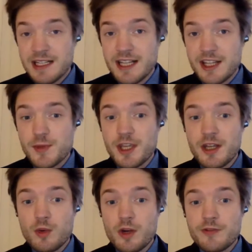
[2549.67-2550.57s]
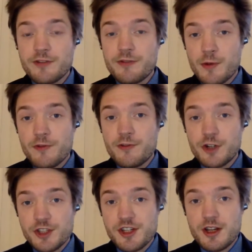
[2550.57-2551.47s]
Finland has been one of the
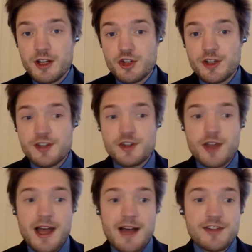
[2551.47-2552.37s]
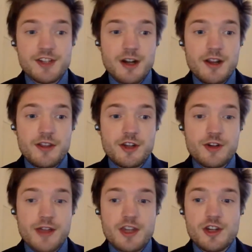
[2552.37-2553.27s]
first countries to have started
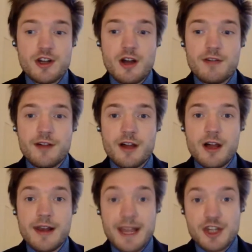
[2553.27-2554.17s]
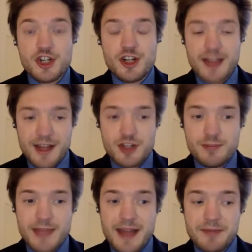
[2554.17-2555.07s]
the creation of a national
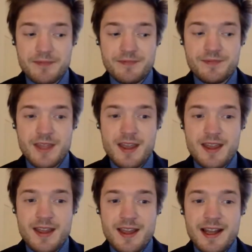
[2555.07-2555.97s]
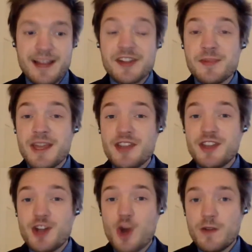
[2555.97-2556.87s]
action plan. Let us
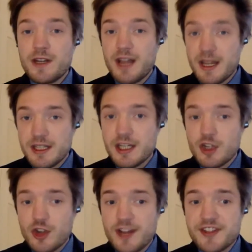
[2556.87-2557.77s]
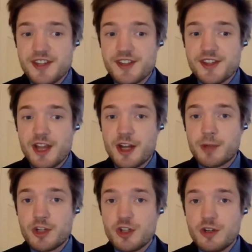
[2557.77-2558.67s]
make the COVID-19 crisis
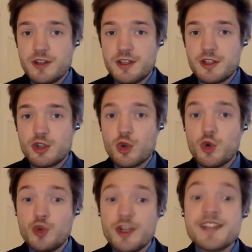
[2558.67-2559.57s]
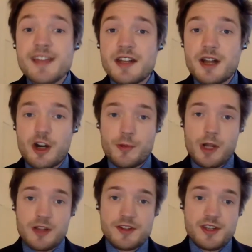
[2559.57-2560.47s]
an opportunity to reset
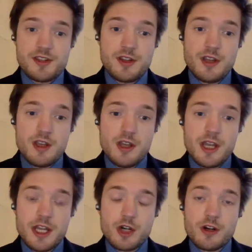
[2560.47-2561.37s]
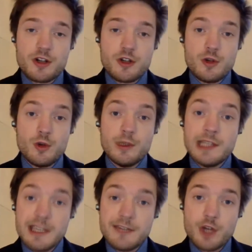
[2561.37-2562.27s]
our policies. In order
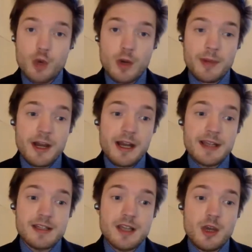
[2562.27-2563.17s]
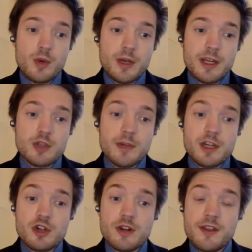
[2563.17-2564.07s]
to leave no one behind, we need
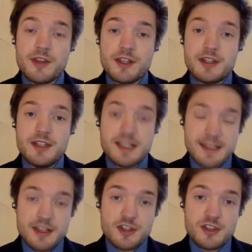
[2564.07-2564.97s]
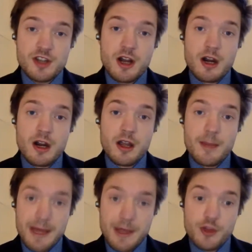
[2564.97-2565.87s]
to make sure that the decisions are
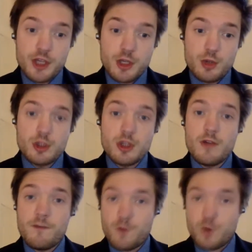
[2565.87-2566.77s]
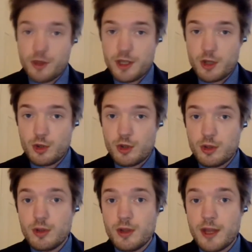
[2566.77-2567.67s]
about the youth, for the youth,
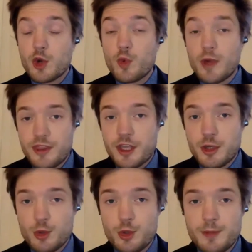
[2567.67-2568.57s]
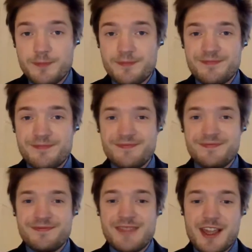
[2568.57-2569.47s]
and with the youth.
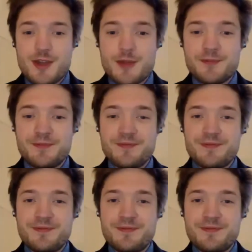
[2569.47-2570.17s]
Thank you.